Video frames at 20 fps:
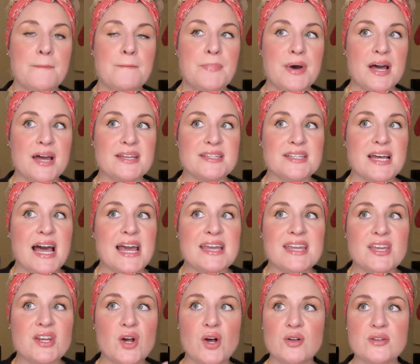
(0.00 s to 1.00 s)
but I
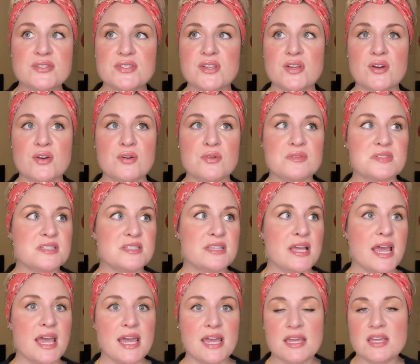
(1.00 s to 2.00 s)
can also
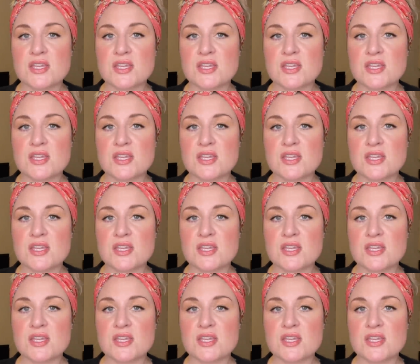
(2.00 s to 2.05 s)
say